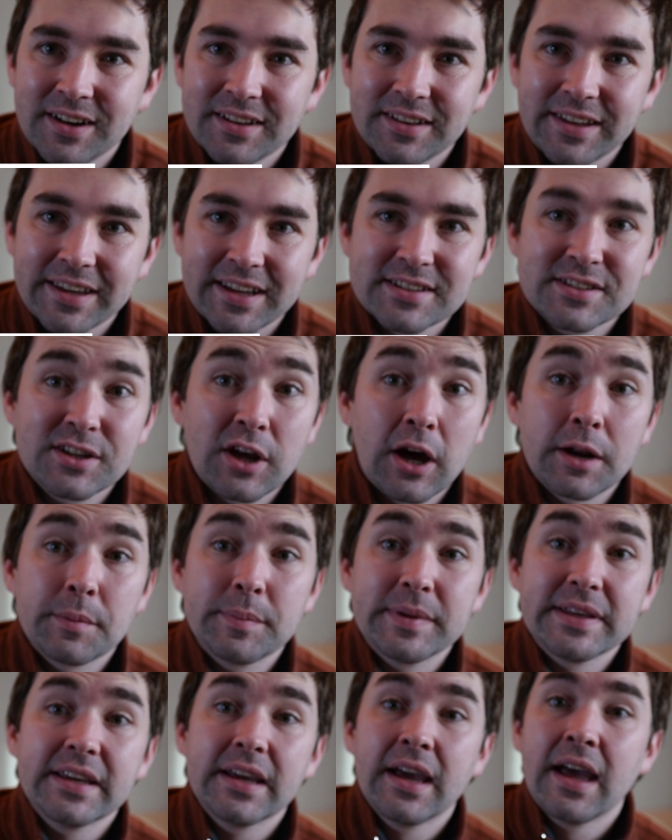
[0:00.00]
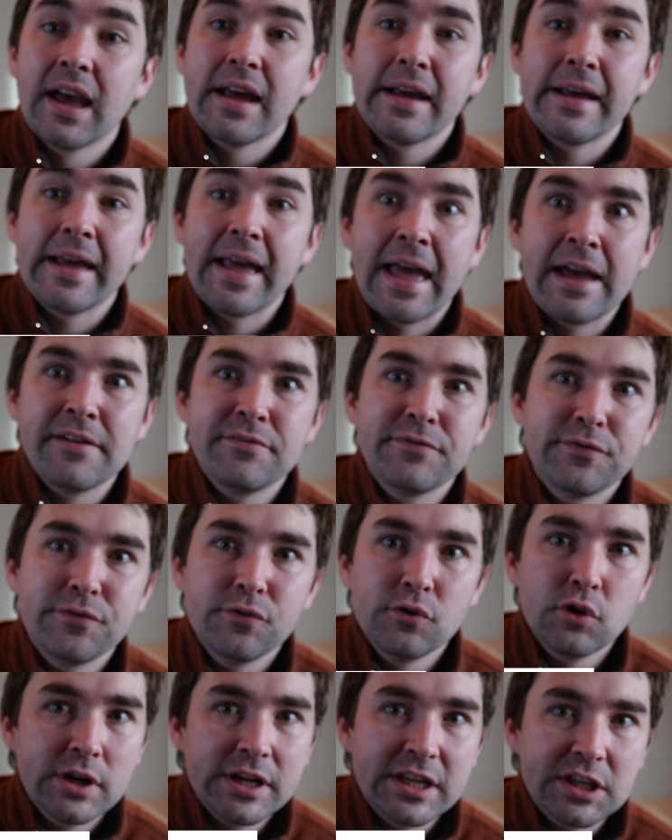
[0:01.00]
Like, it's got to be
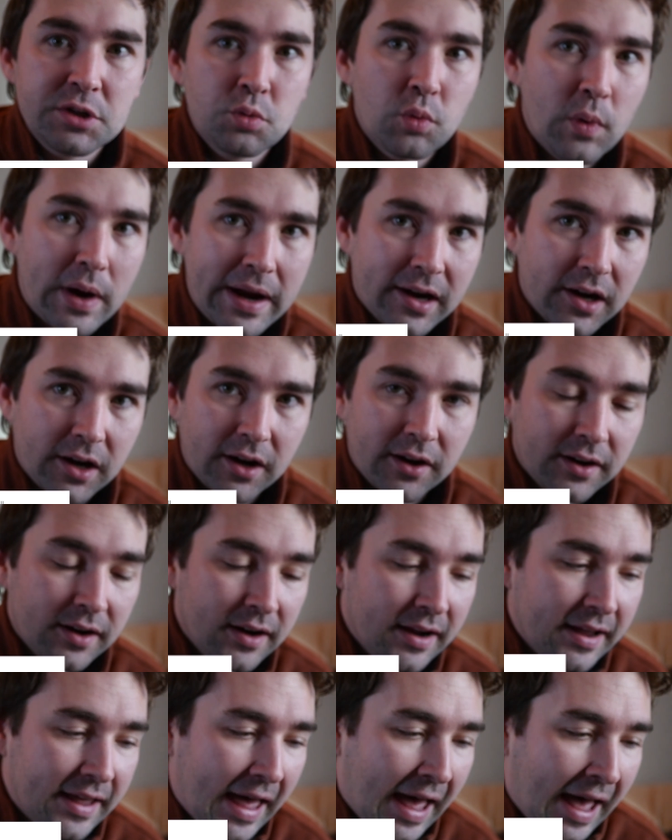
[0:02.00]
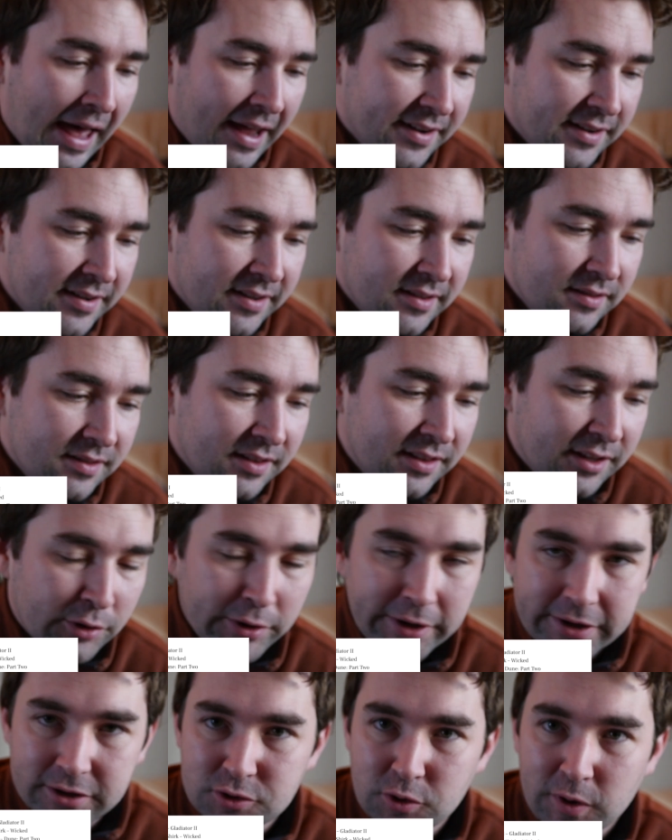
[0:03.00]
everywhere at the
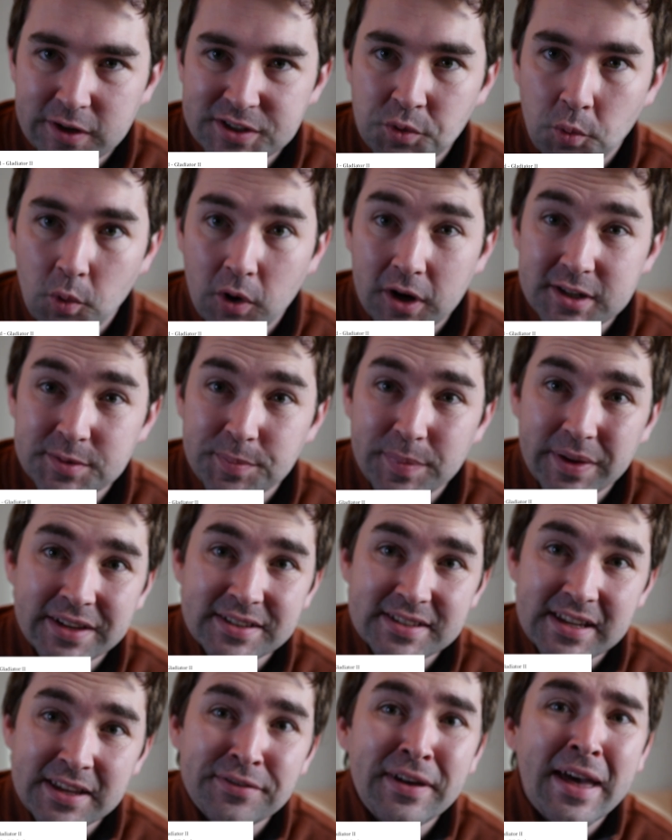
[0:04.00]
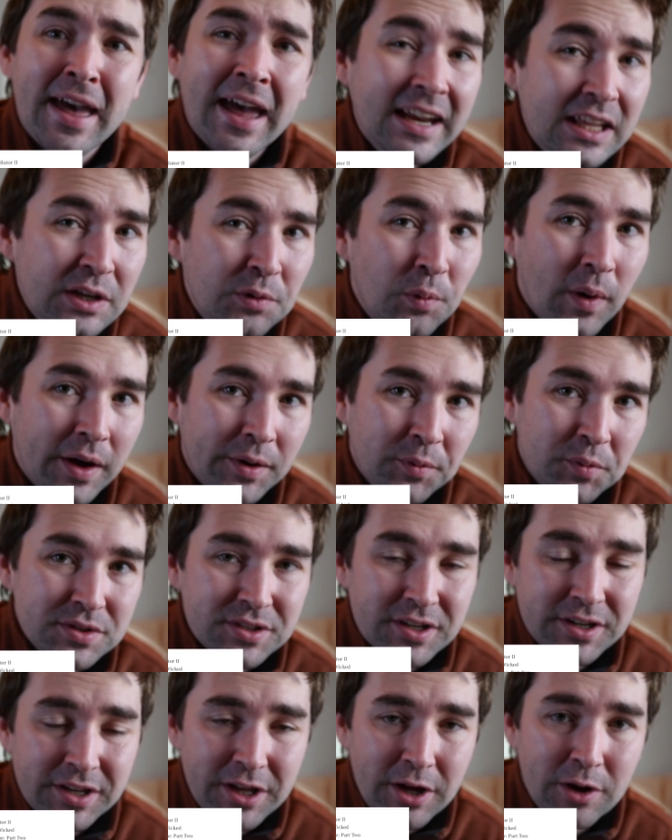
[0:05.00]
Critics' Choice Awards, because if anyone was
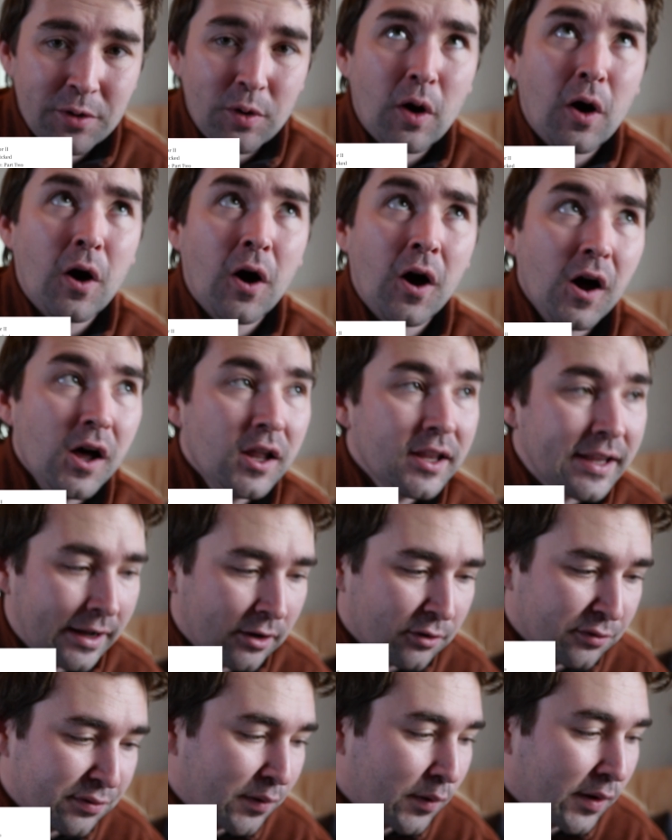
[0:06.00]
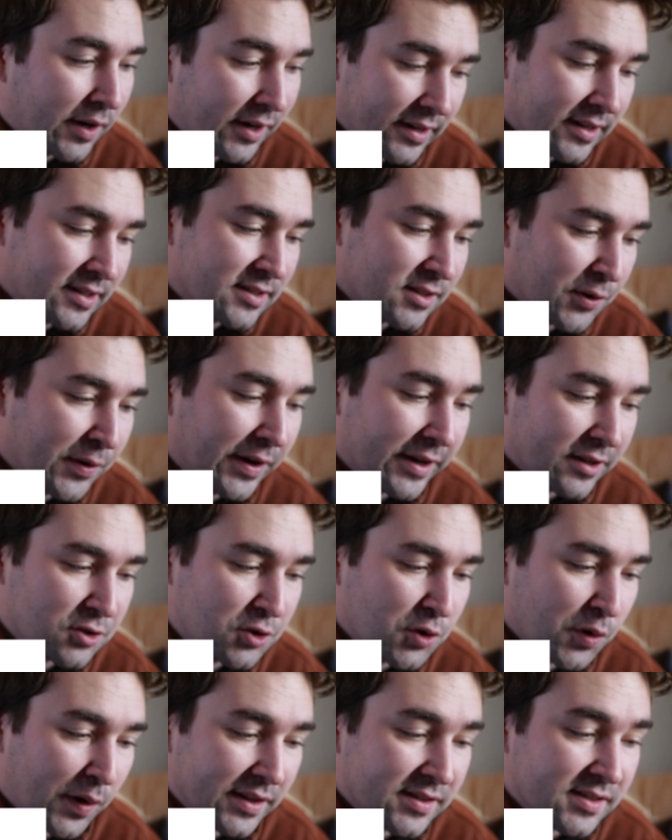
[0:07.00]
going to go all out for it, it's Critics'
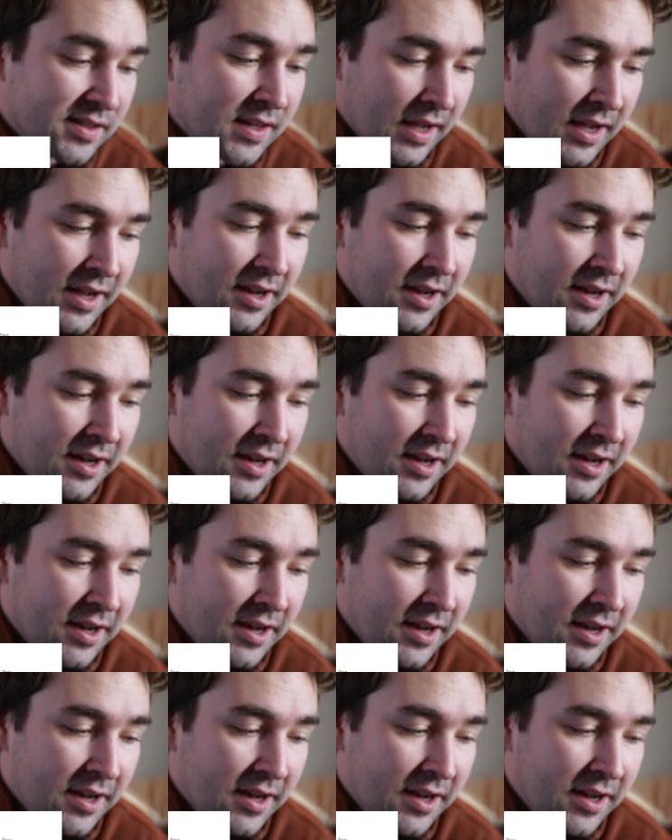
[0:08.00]
Choice.